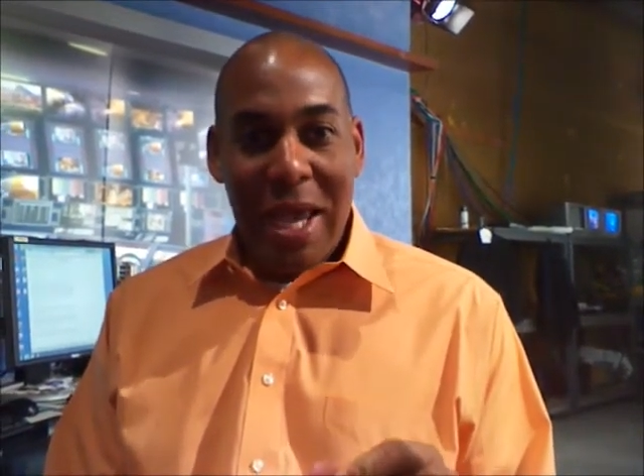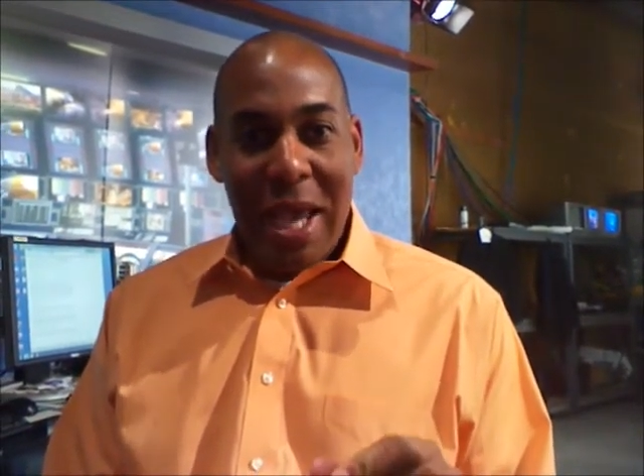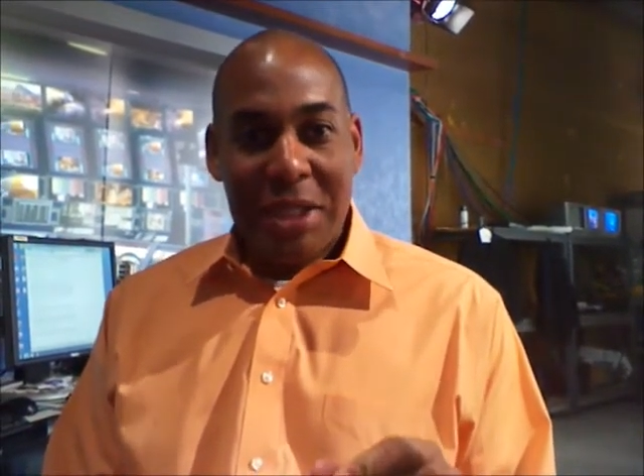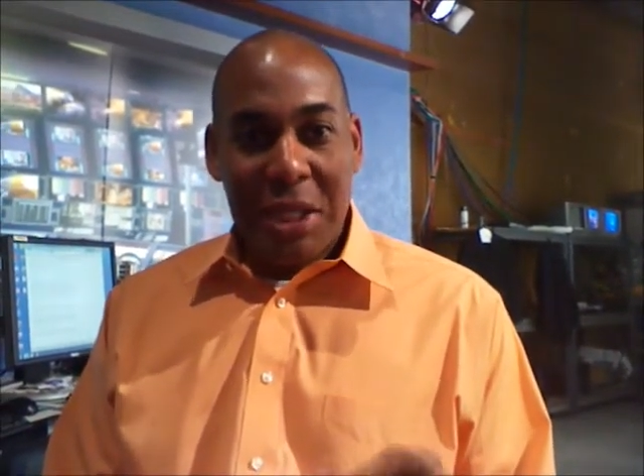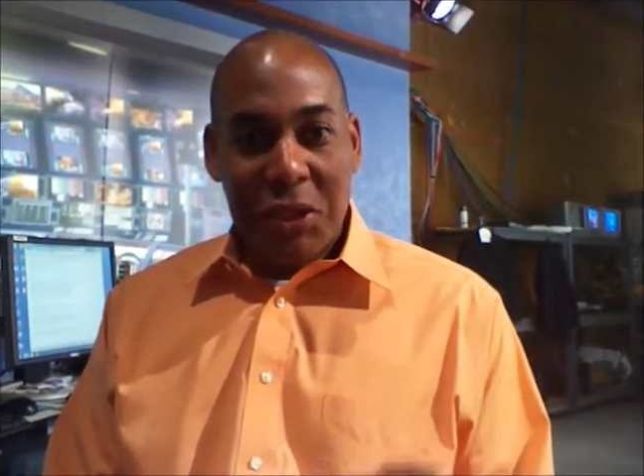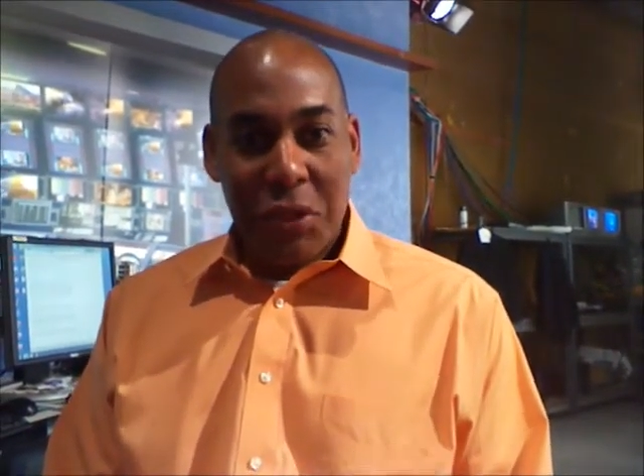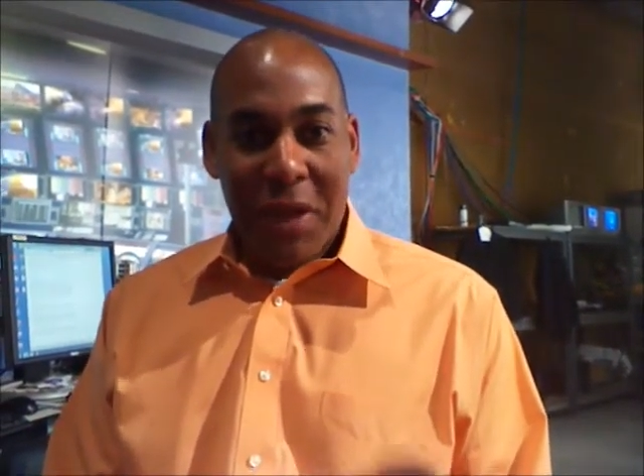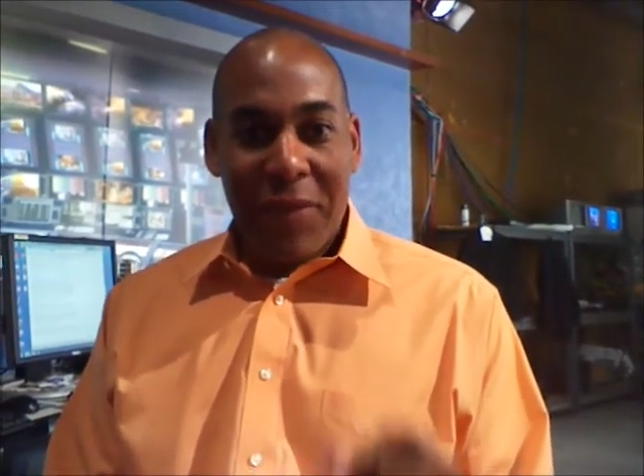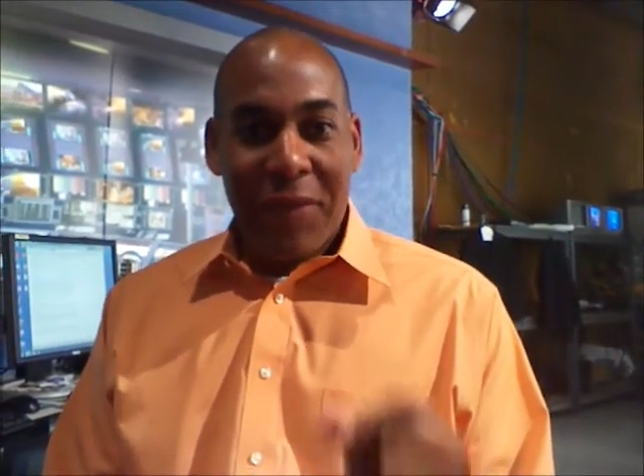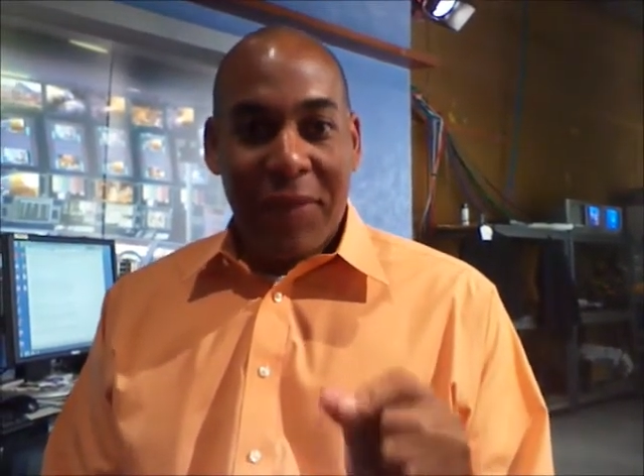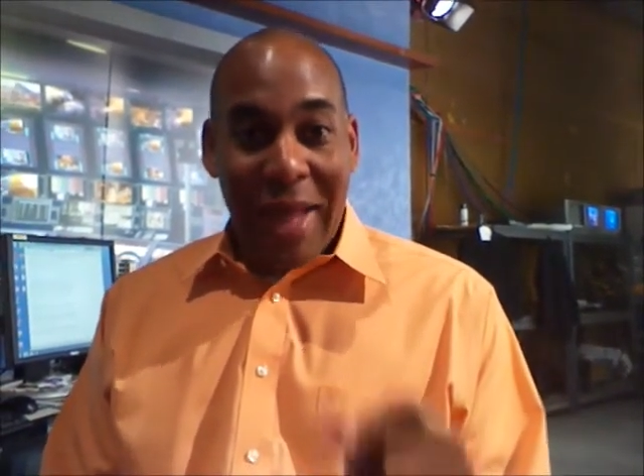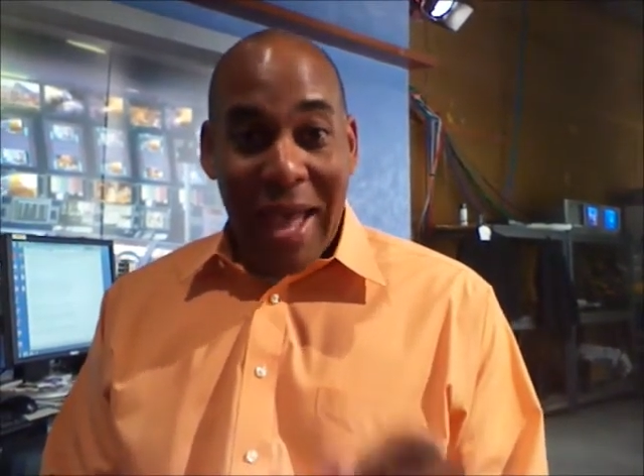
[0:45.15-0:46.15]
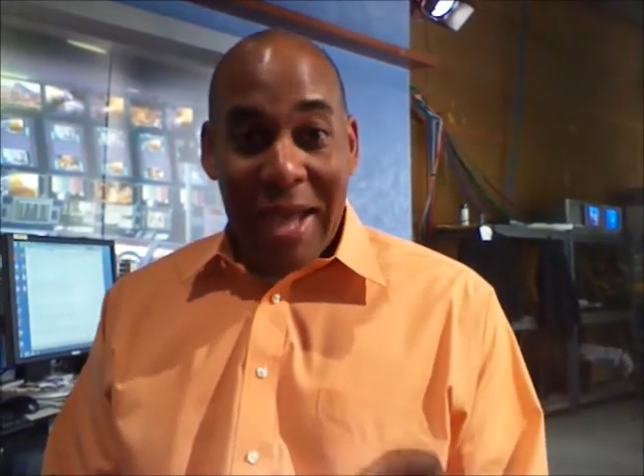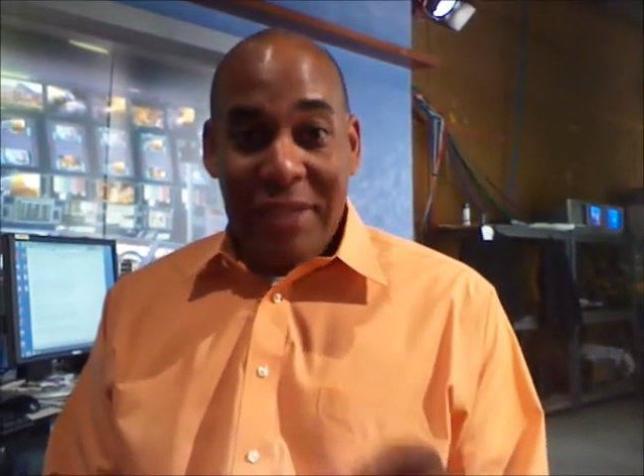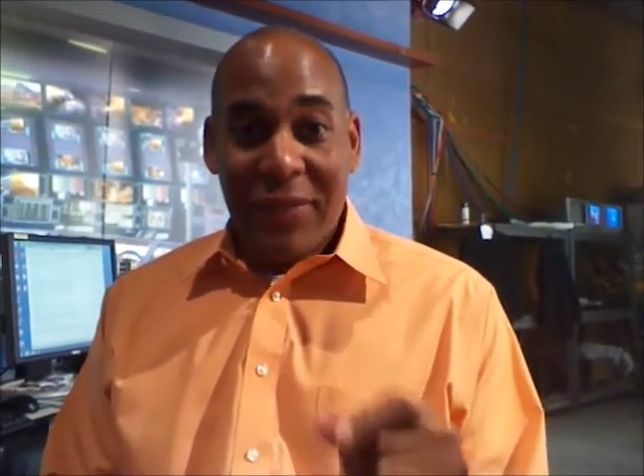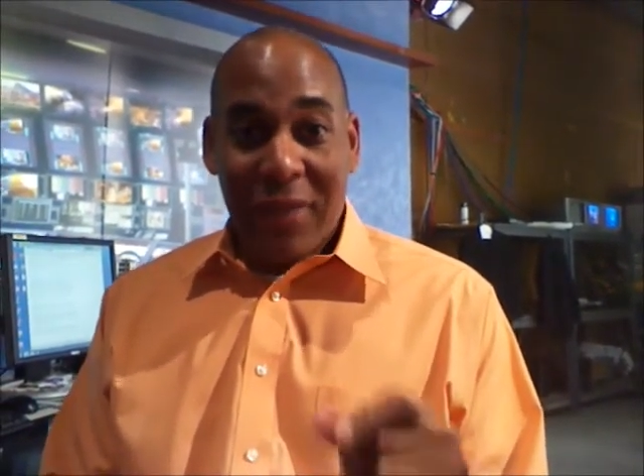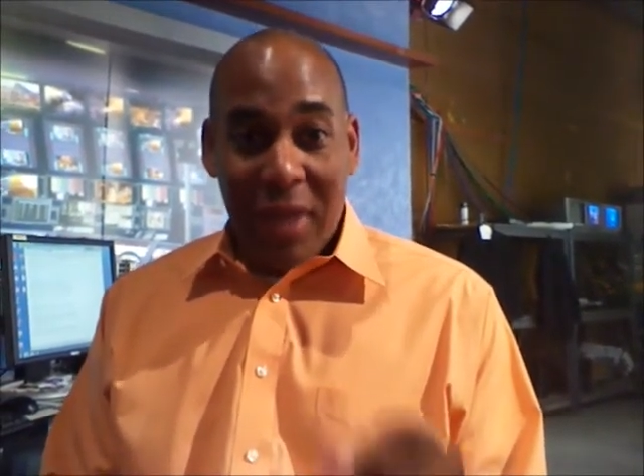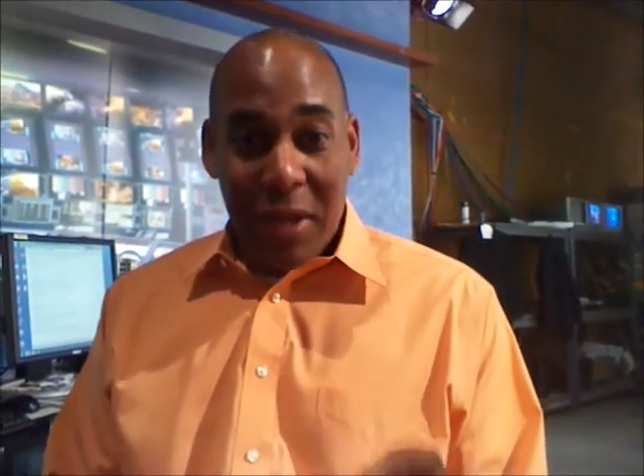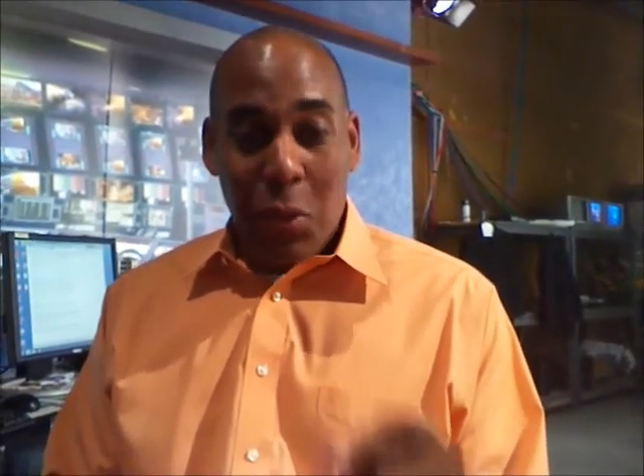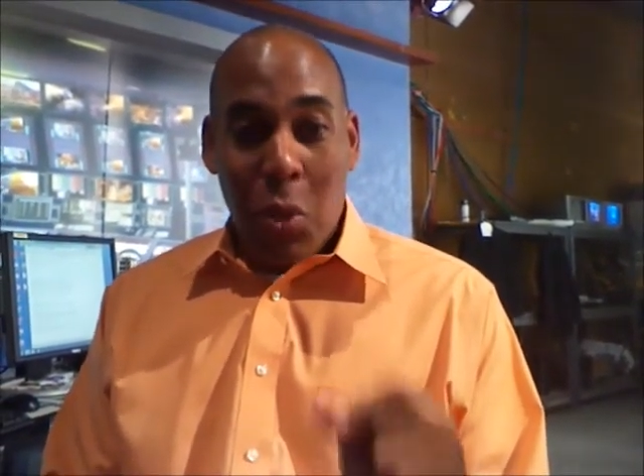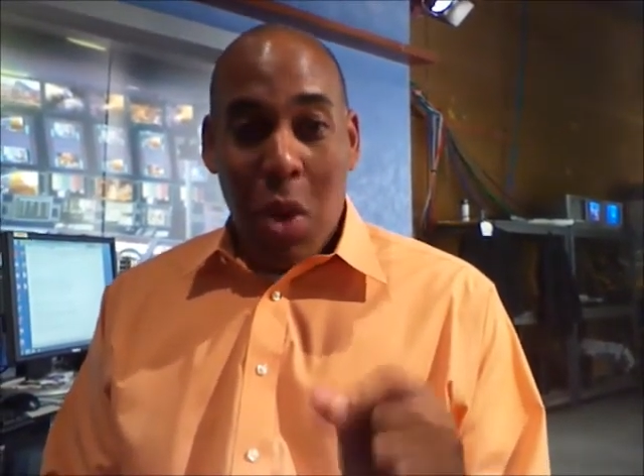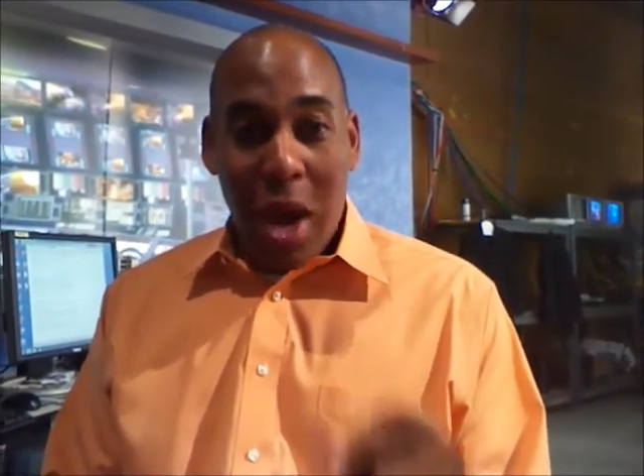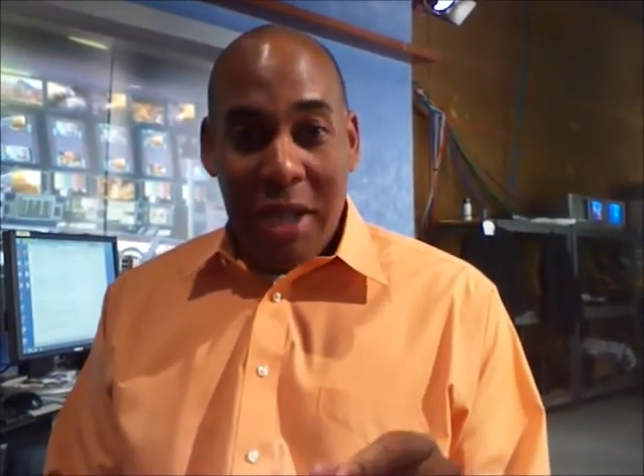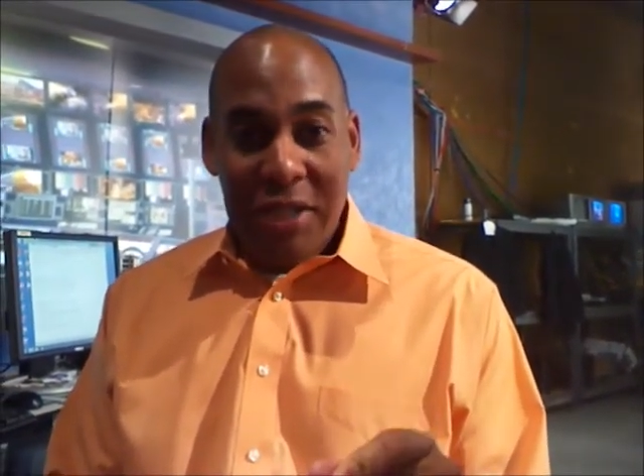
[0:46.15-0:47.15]
has issued a flash flood
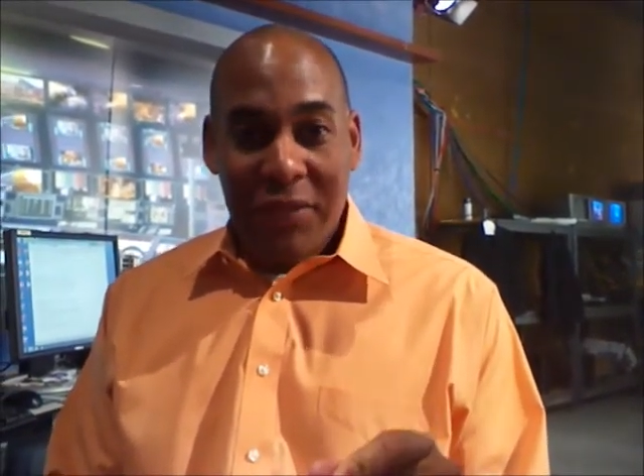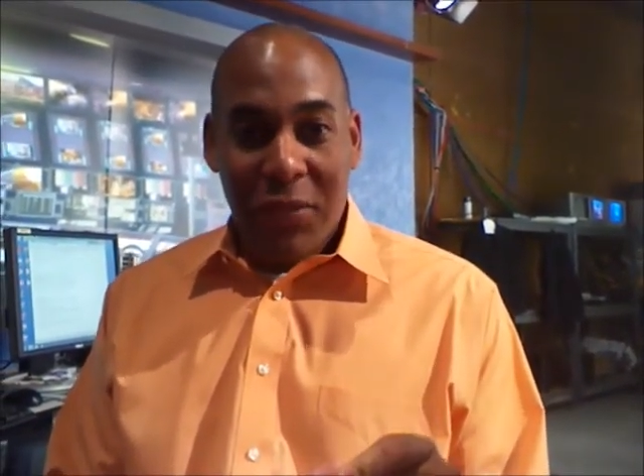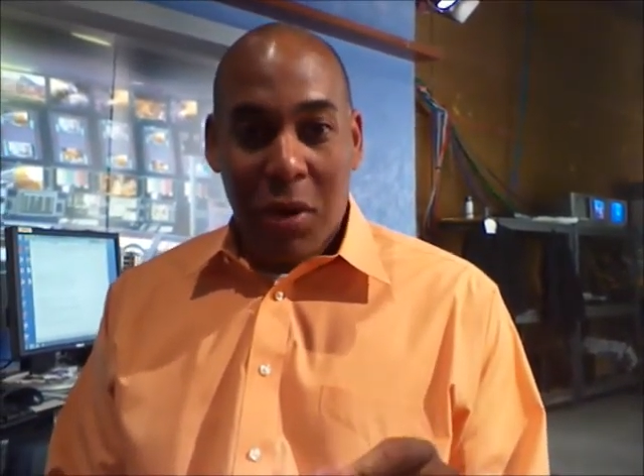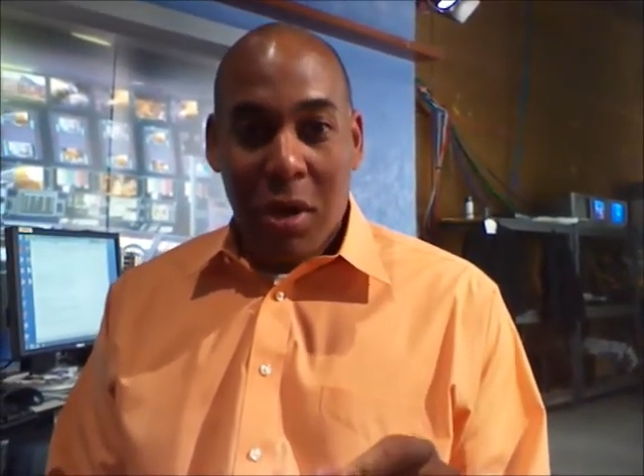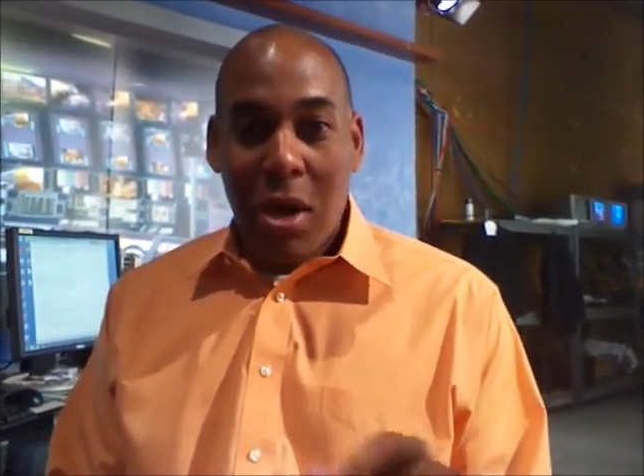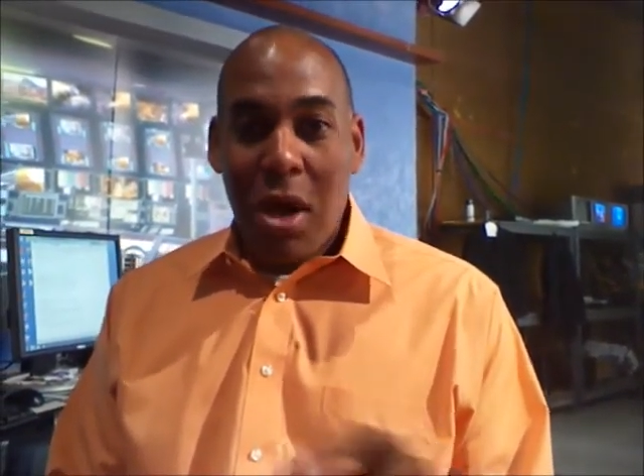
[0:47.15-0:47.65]
watch for